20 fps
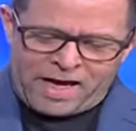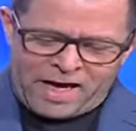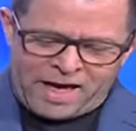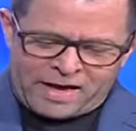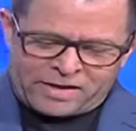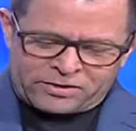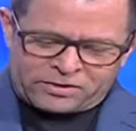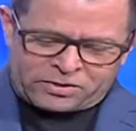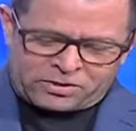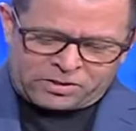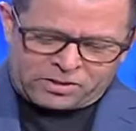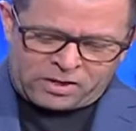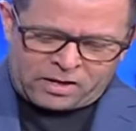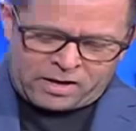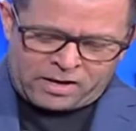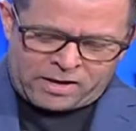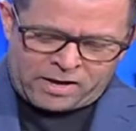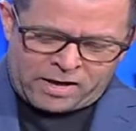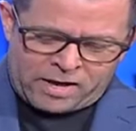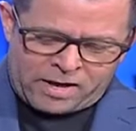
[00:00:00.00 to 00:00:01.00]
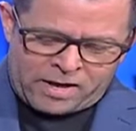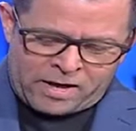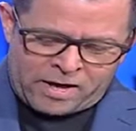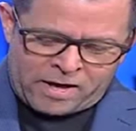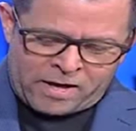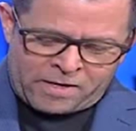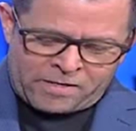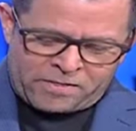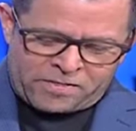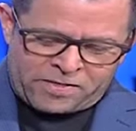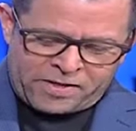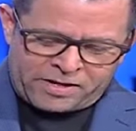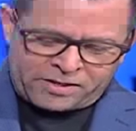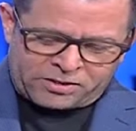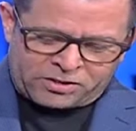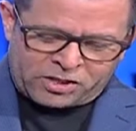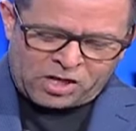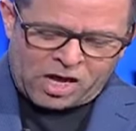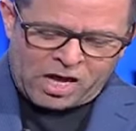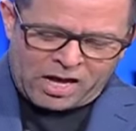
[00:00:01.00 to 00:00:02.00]
as uh,
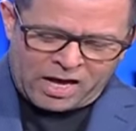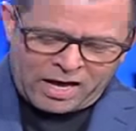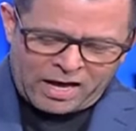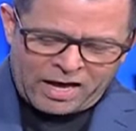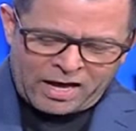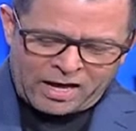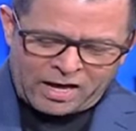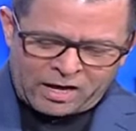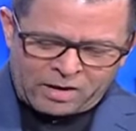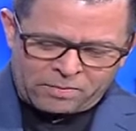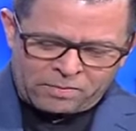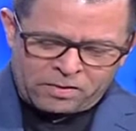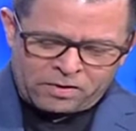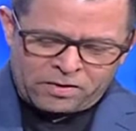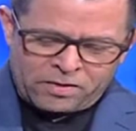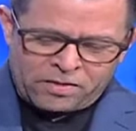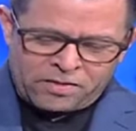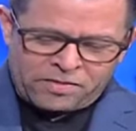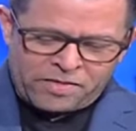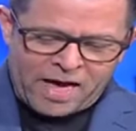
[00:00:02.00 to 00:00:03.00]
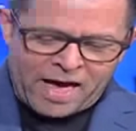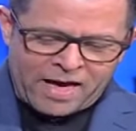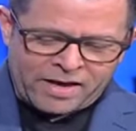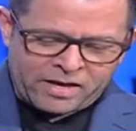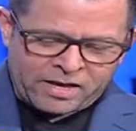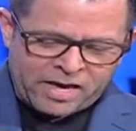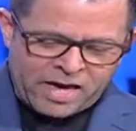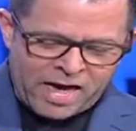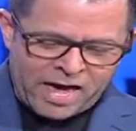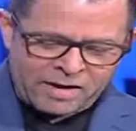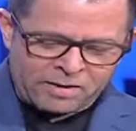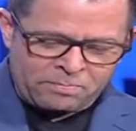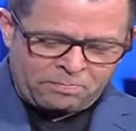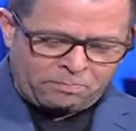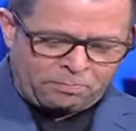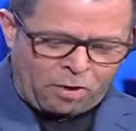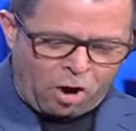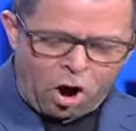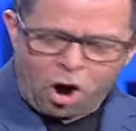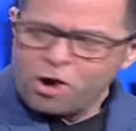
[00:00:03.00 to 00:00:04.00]
this hub that can
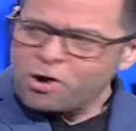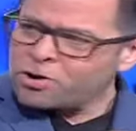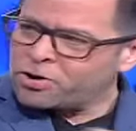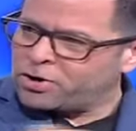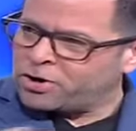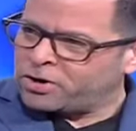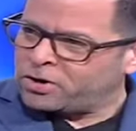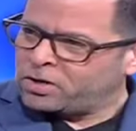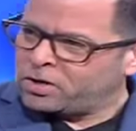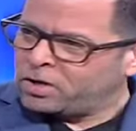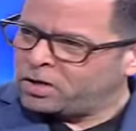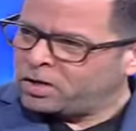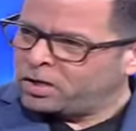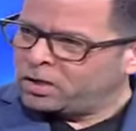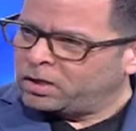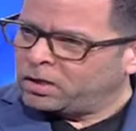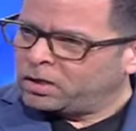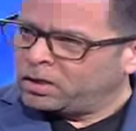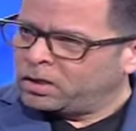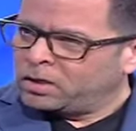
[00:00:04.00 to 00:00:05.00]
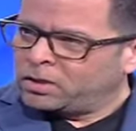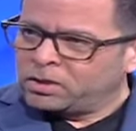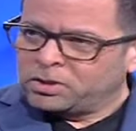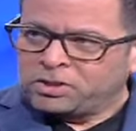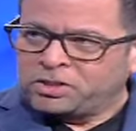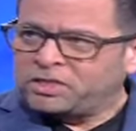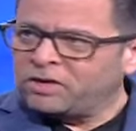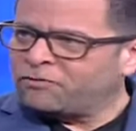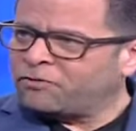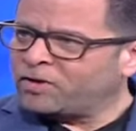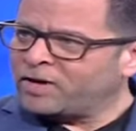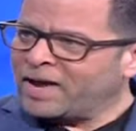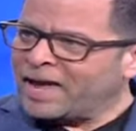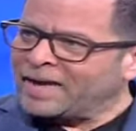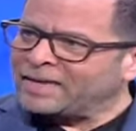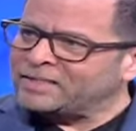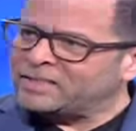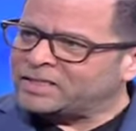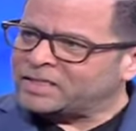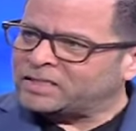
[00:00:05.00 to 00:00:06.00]
partner different
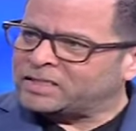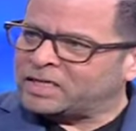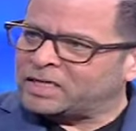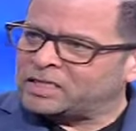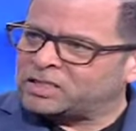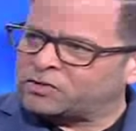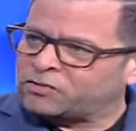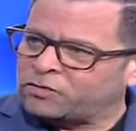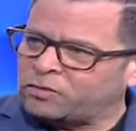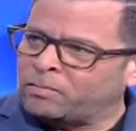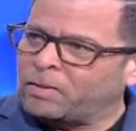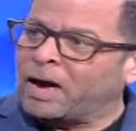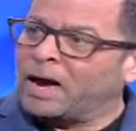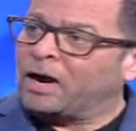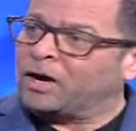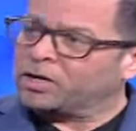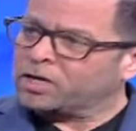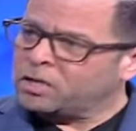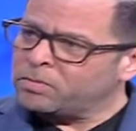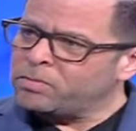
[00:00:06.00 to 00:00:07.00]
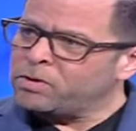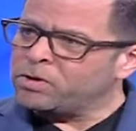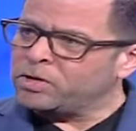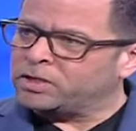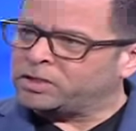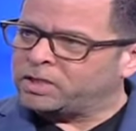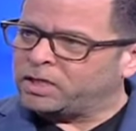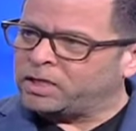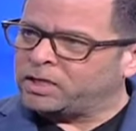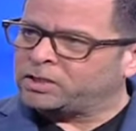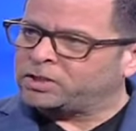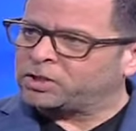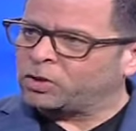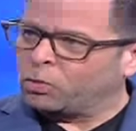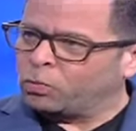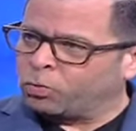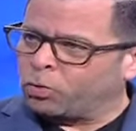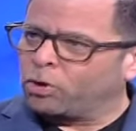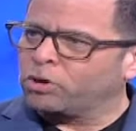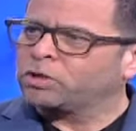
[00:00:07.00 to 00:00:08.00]
entities from our community
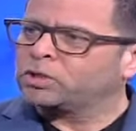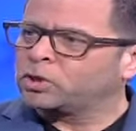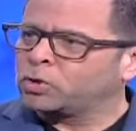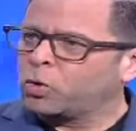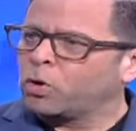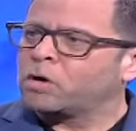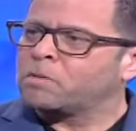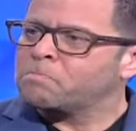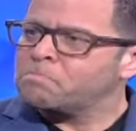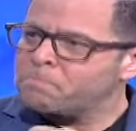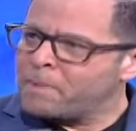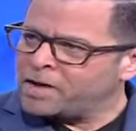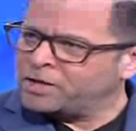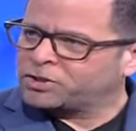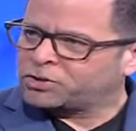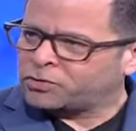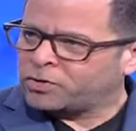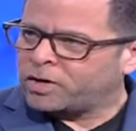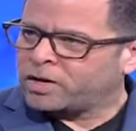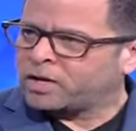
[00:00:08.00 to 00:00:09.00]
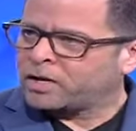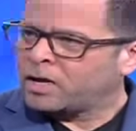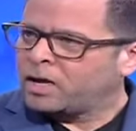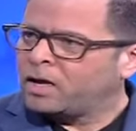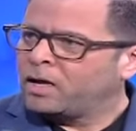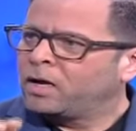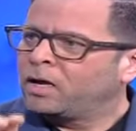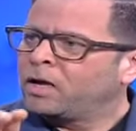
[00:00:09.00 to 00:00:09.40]
to work toward mentoring